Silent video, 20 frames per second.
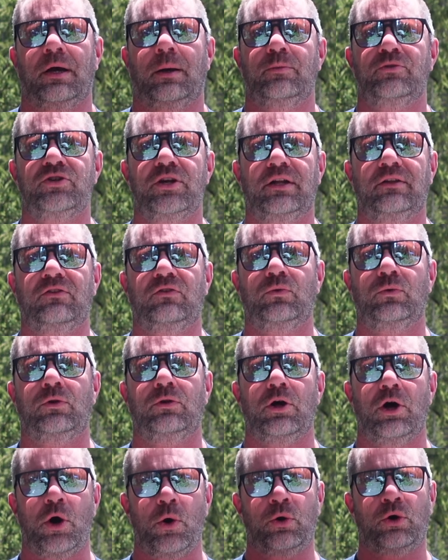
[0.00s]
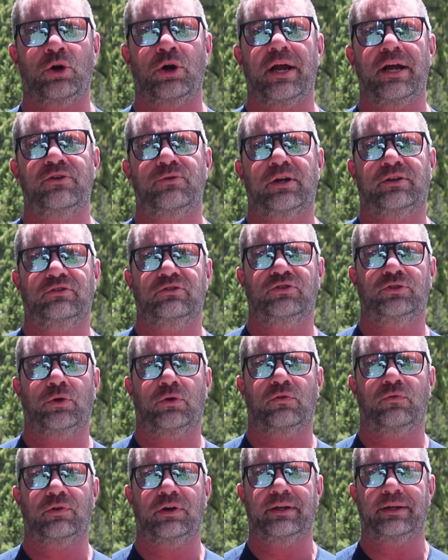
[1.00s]
I'm Sean Sewell, owner and director of
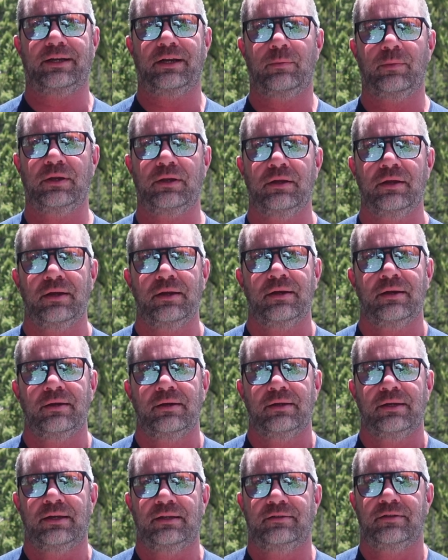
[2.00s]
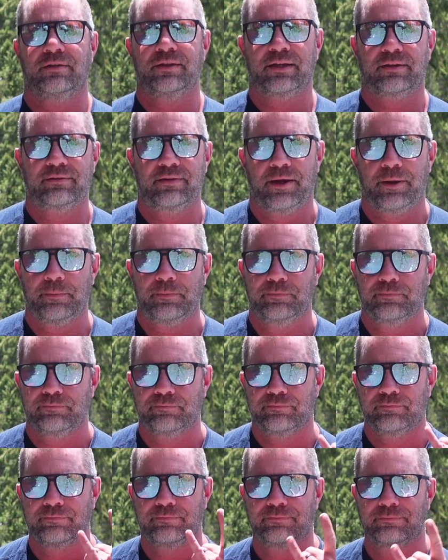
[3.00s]
Stoke for Gearment. Until next time,
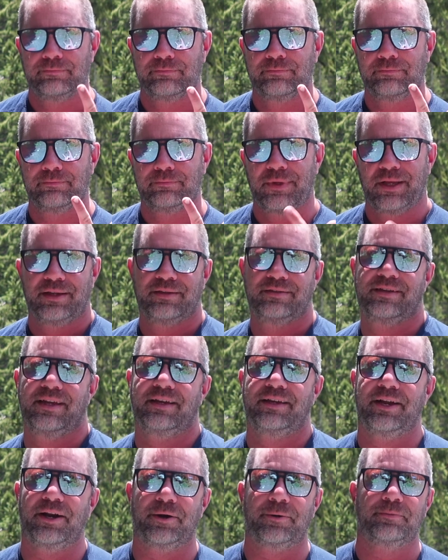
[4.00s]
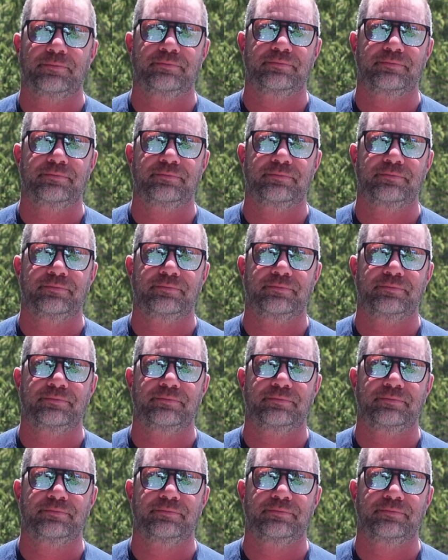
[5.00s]
take care.